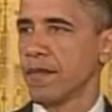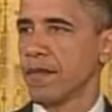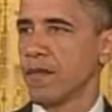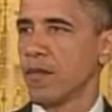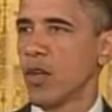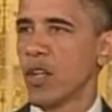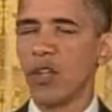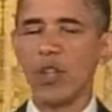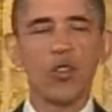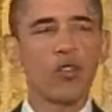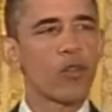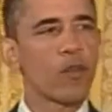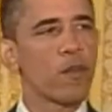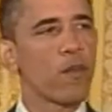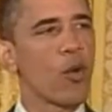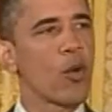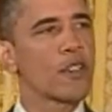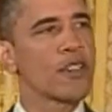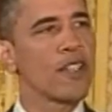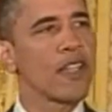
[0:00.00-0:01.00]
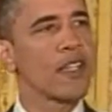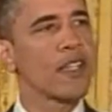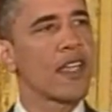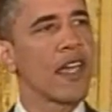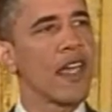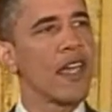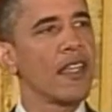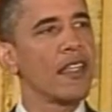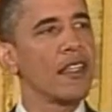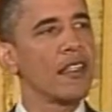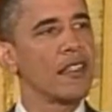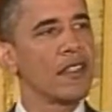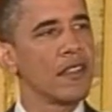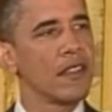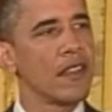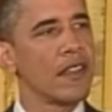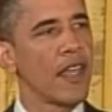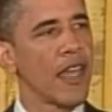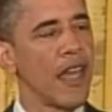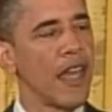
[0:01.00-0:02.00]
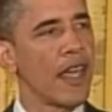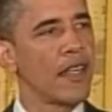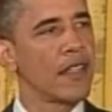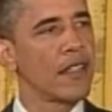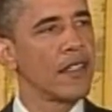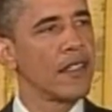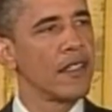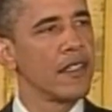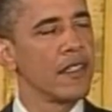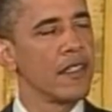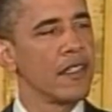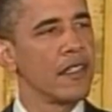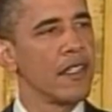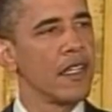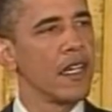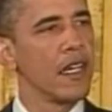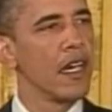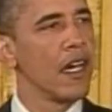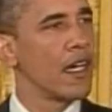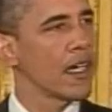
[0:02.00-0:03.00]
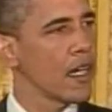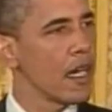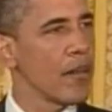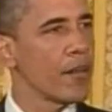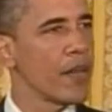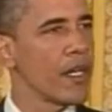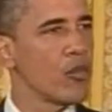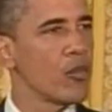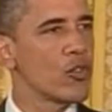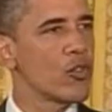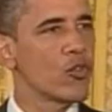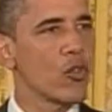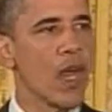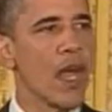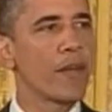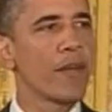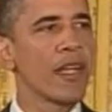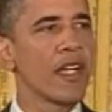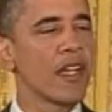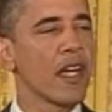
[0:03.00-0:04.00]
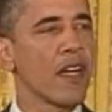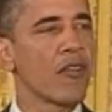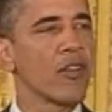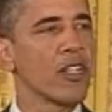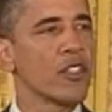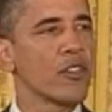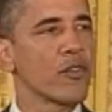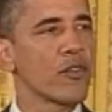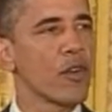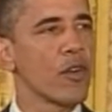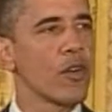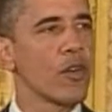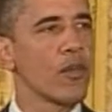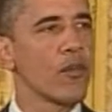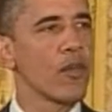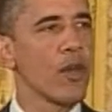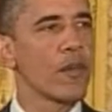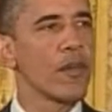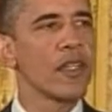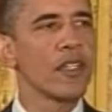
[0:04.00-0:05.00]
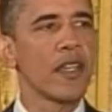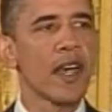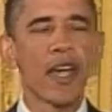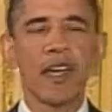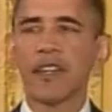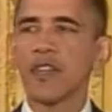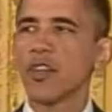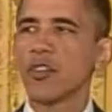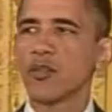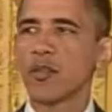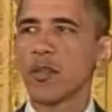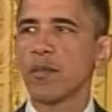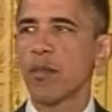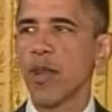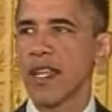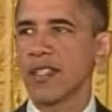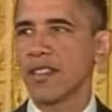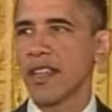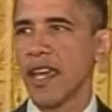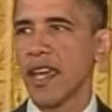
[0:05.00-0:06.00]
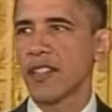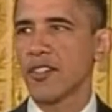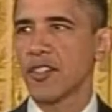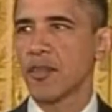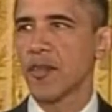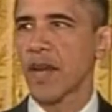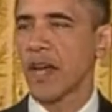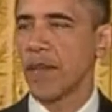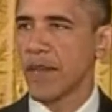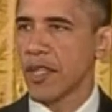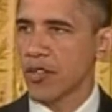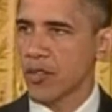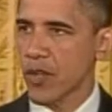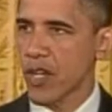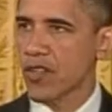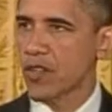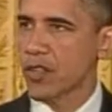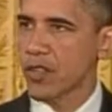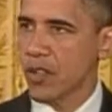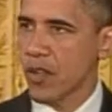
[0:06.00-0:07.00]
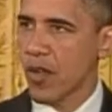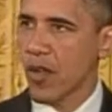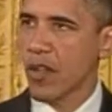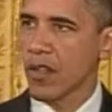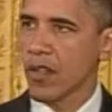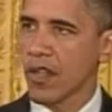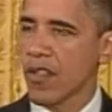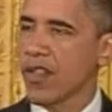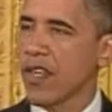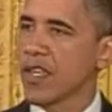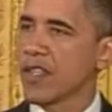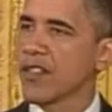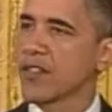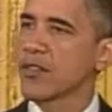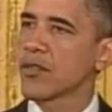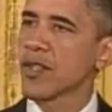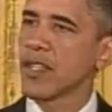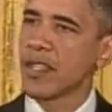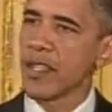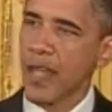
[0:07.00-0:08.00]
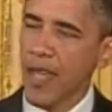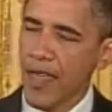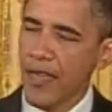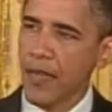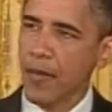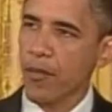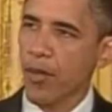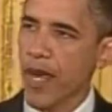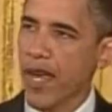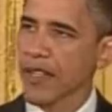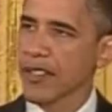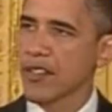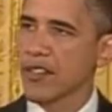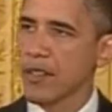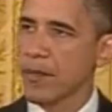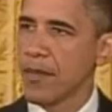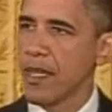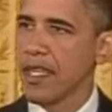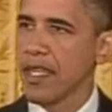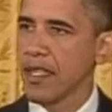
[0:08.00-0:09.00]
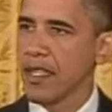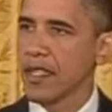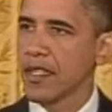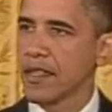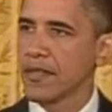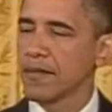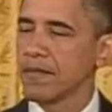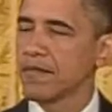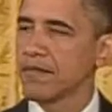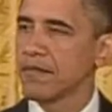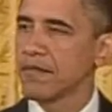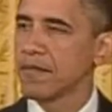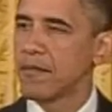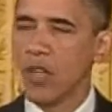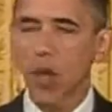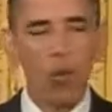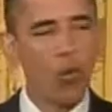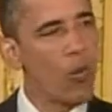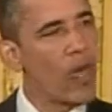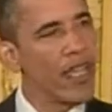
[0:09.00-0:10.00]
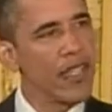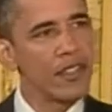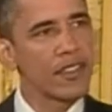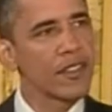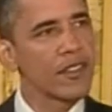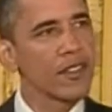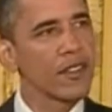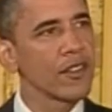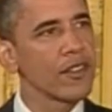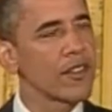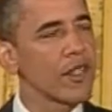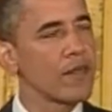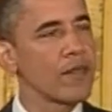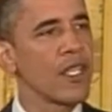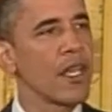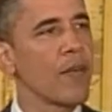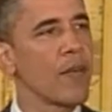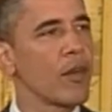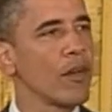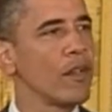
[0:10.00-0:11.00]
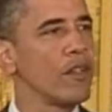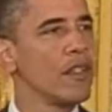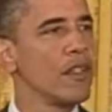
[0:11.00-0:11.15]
When news reports indicated that a company was dropping coverage for women diagnosed with breast cancer, my administration called on the industry to end the practice immediately. Don't wait until September.